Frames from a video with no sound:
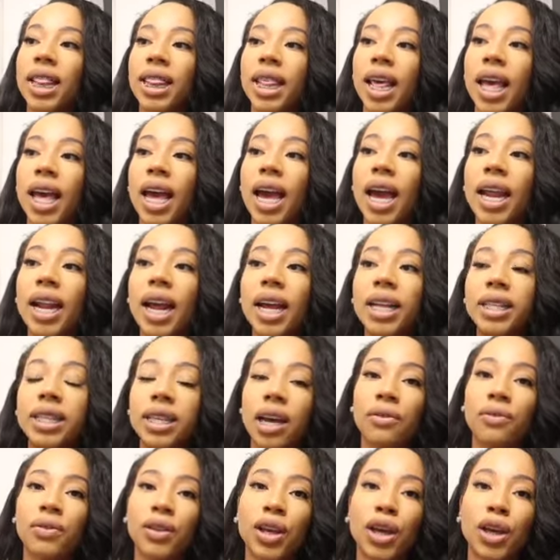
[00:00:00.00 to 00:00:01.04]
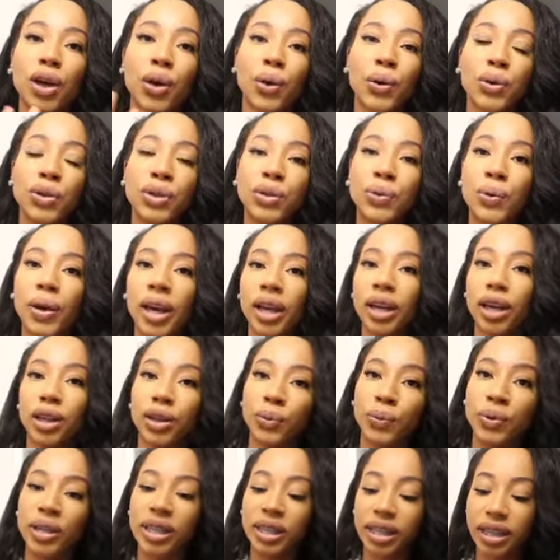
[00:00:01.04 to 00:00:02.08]
then definitely go to
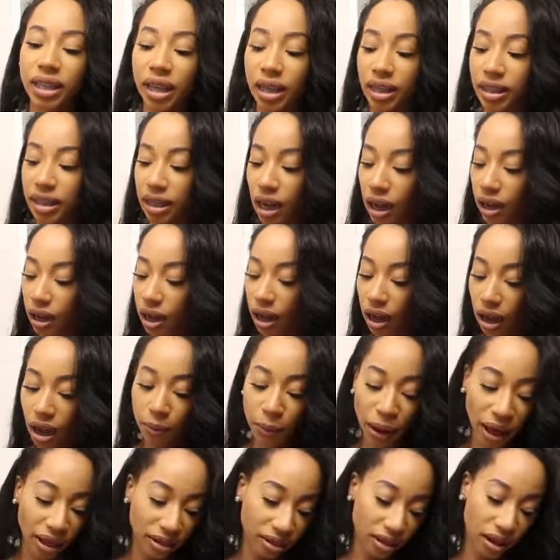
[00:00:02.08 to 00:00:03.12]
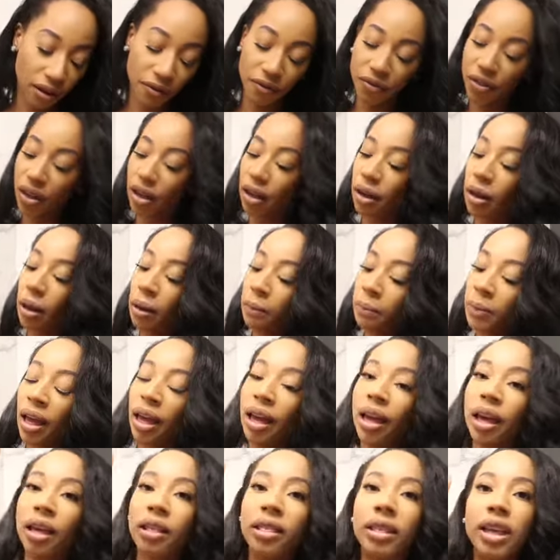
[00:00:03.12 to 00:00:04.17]
analuisa.com. I love
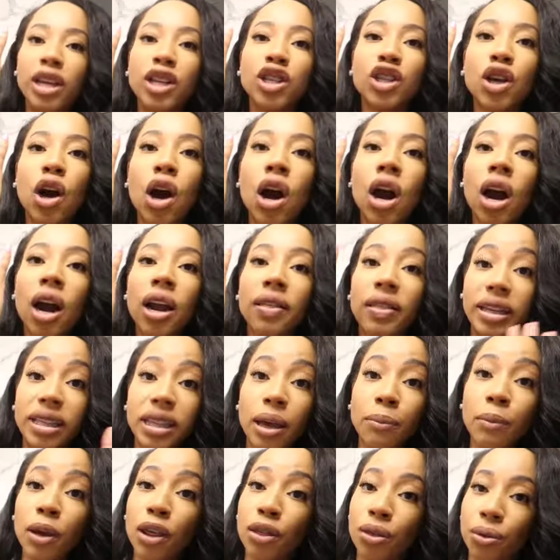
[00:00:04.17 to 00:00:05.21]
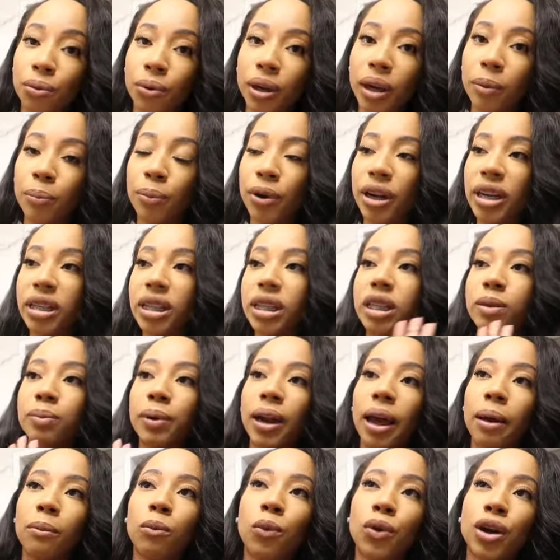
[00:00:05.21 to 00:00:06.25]
them. These are, they sent me 3 bracelets,
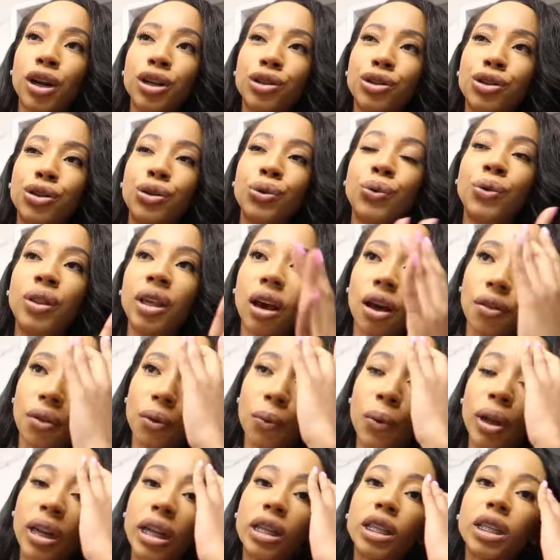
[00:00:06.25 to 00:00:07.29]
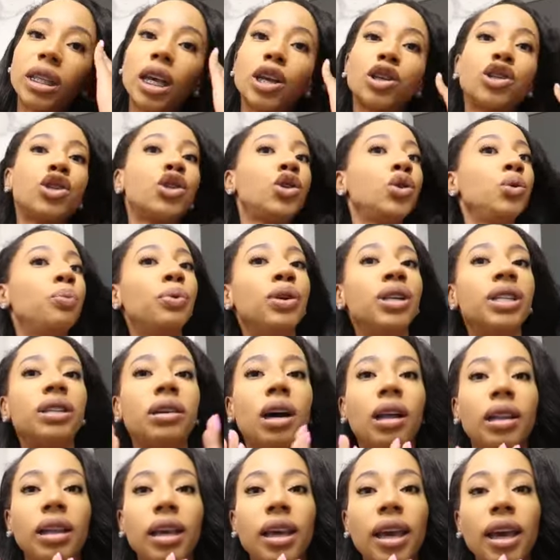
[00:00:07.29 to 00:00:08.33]
but I'm wearing 2. The other one is like super
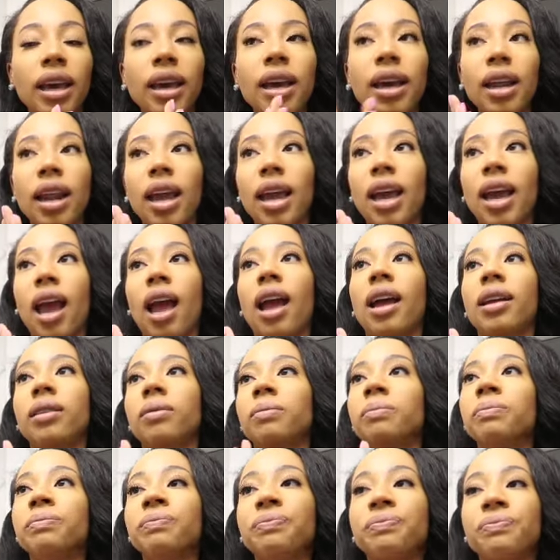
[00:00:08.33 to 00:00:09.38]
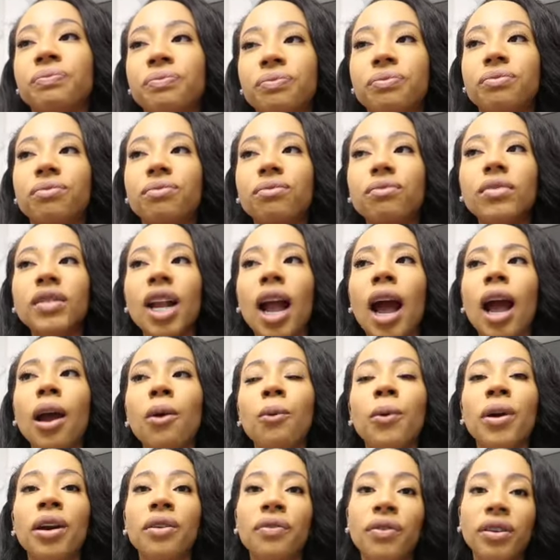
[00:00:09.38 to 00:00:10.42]
delicate and
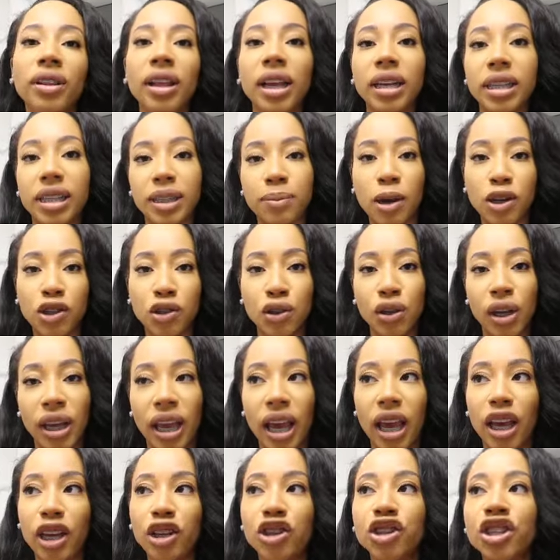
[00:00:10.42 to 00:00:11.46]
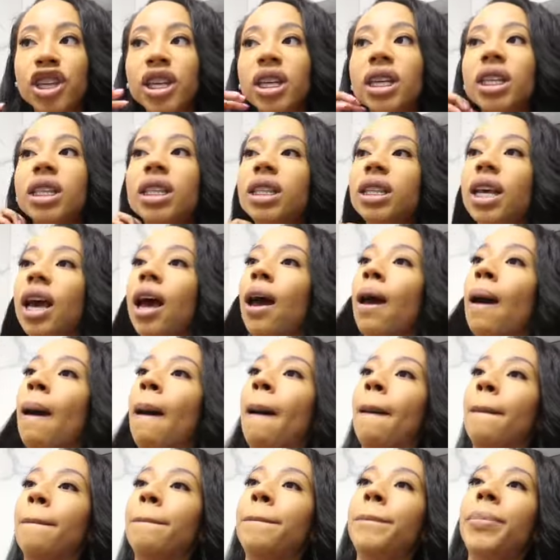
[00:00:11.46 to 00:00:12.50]
I wear for like special occasions.
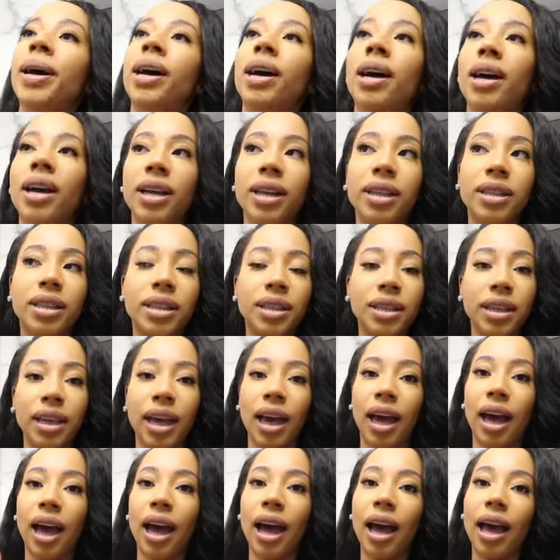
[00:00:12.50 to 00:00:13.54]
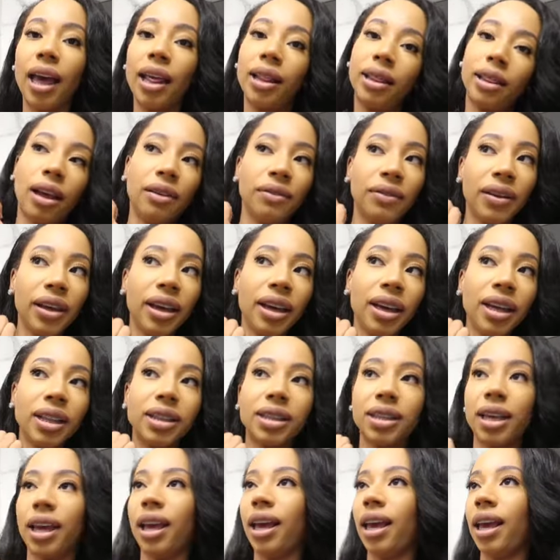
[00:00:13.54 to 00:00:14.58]
But yeah, I love
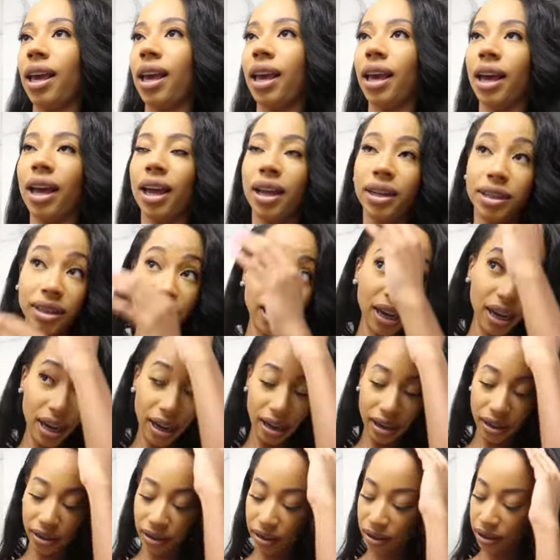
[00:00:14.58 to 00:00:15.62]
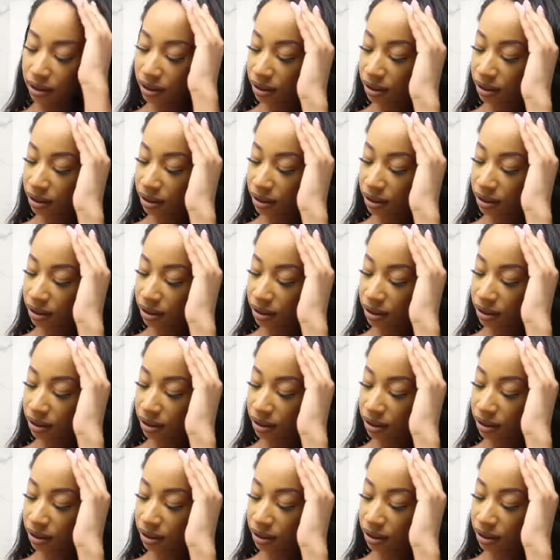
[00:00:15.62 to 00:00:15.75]
it. And yeah,